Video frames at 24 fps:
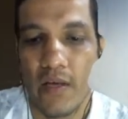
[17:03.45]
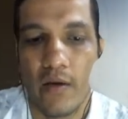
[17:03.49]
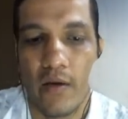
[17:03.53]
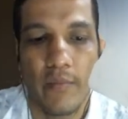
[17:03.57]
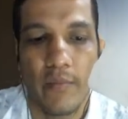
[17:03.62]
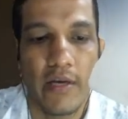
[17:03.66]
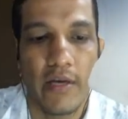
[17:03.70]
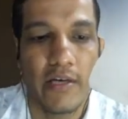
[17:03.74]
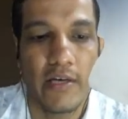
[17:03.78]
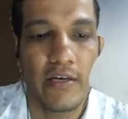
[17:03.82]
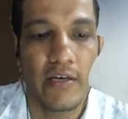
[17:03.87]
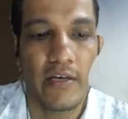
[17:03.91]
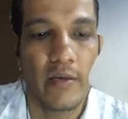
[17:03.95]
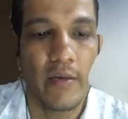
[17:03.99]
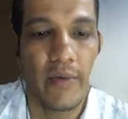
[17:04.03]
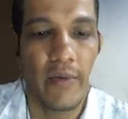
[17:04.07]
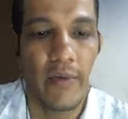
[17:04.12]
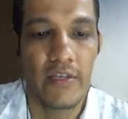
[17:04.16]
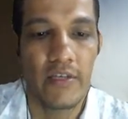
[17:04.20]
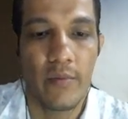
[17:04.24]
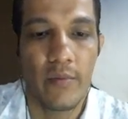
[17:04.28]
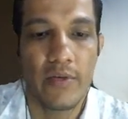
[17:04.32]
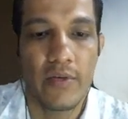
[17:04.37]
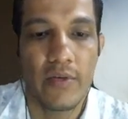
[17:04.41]
It
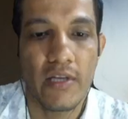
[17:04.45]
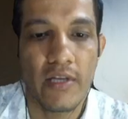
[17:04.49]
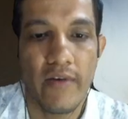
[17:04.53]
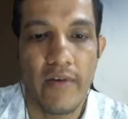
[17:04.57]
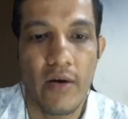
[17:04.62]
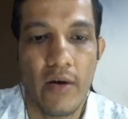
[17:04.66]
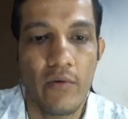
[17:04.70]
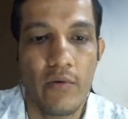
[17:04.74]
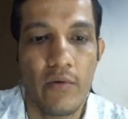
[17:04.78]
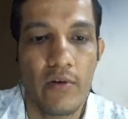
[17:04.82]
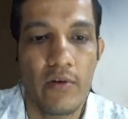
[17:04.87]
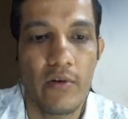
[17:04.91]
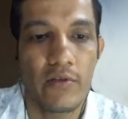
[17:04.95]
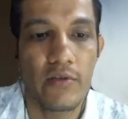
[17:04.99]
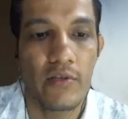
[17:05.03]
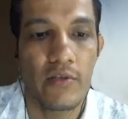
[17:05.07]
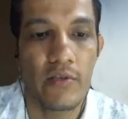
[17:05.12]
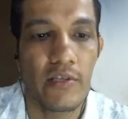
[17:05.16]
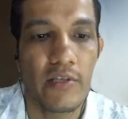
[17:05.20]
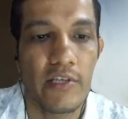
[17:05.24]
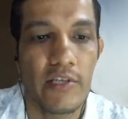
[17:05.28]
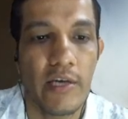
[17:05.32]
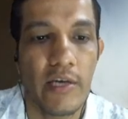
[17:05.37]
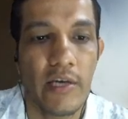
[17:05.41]
depends upon the value. So
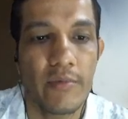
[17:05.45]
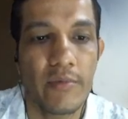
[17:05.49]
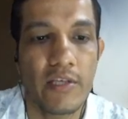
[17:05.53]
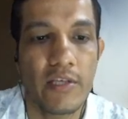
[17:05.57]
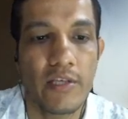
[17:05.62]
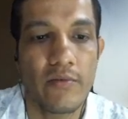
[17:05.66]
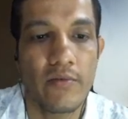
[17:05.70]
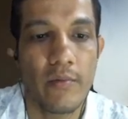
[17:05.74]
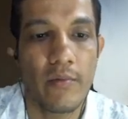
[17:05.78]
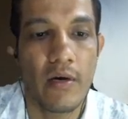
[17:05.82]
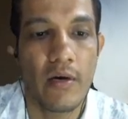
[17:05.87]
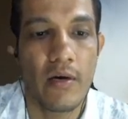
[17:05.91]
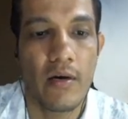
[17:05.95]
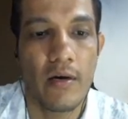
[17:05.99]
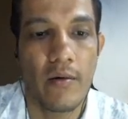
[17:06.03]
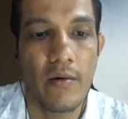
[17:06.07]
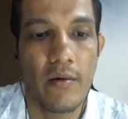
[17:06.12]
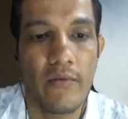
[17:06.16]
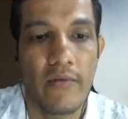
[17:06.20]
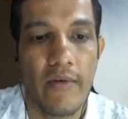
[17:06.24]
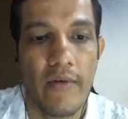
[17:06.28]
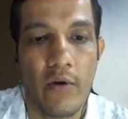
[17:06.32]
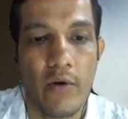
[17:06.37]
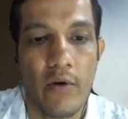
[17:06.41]
just keep this
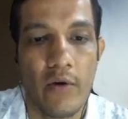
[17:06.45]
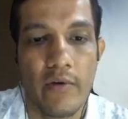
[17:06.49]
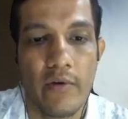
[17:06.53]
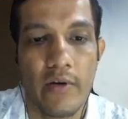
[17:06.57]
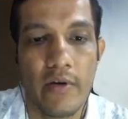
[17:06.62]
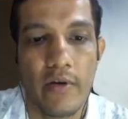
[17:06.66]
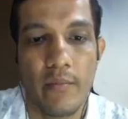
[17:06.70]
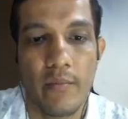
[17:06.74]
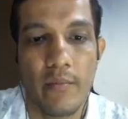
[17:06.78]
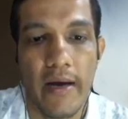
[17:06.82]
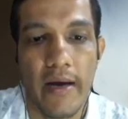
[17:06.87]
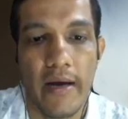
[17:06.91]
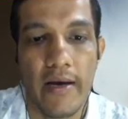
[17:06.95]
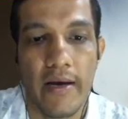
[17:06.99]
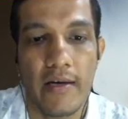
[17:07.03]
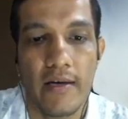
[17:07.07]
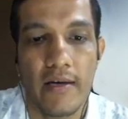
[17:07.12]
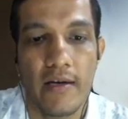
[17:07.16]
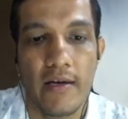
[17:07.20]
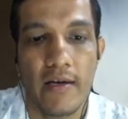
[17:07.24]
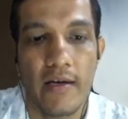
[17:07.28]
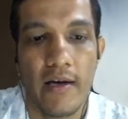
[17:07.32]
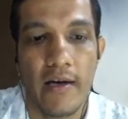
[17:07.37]
value in mind,